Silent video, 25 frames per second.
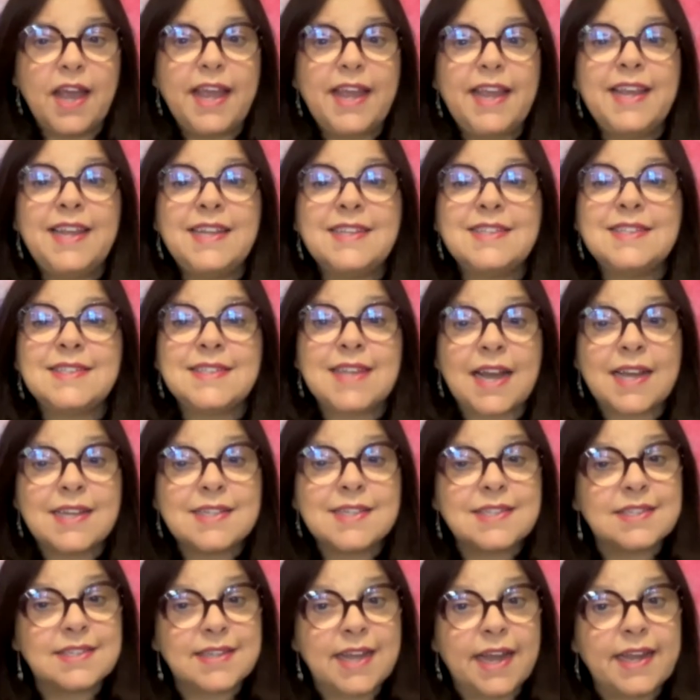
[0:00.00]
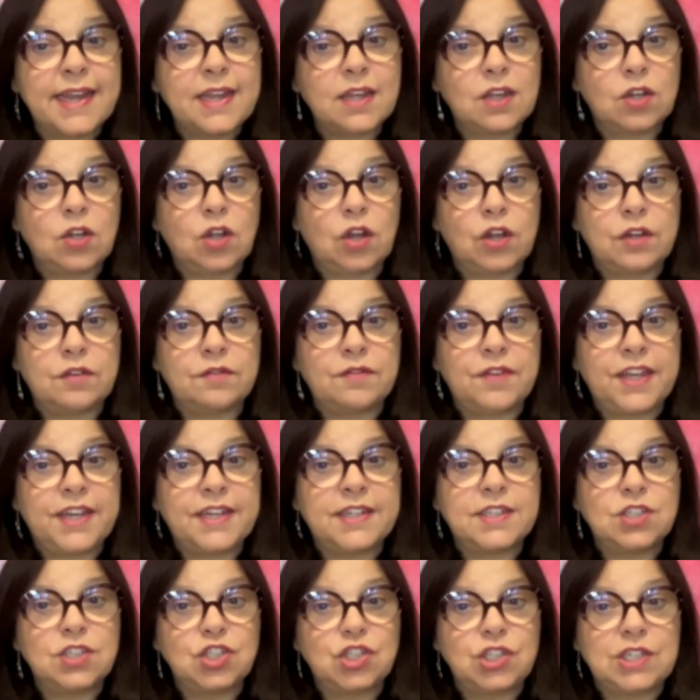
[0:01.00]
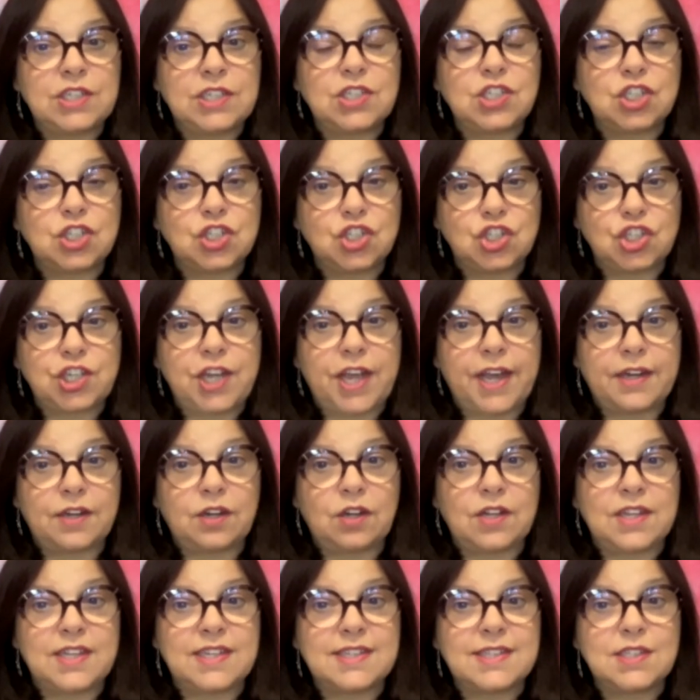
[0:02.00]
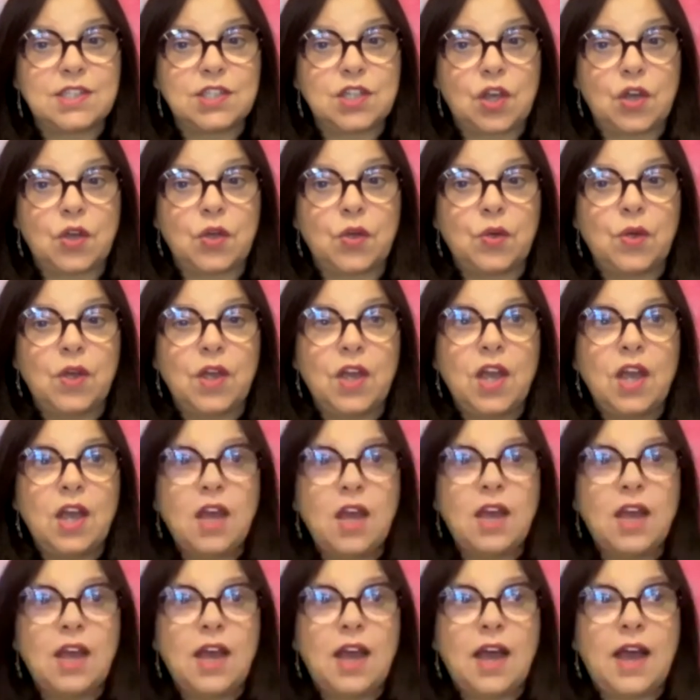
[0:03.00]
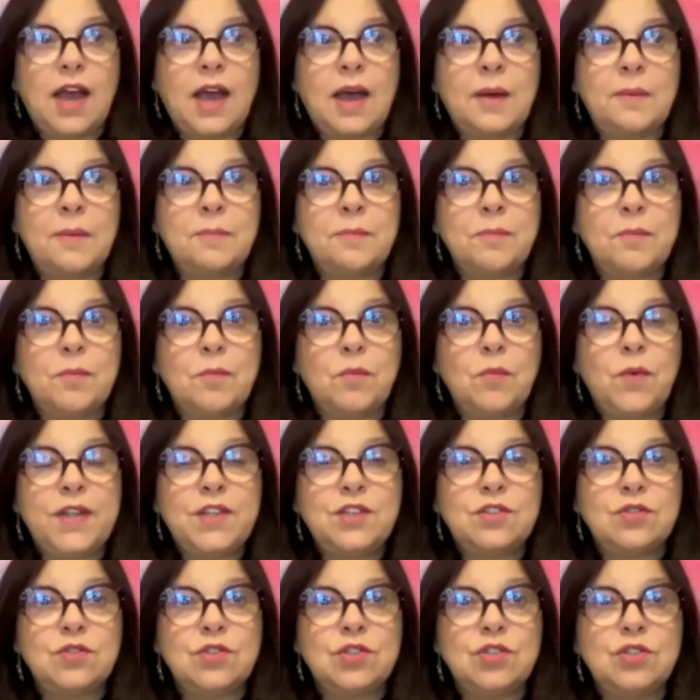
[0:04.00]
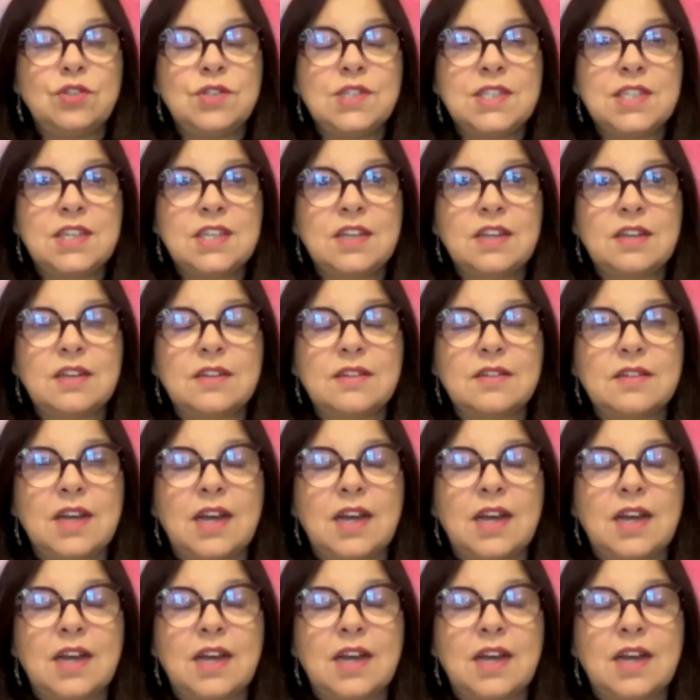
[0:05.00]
It does take a lot of energy to channel it. So when you're using it,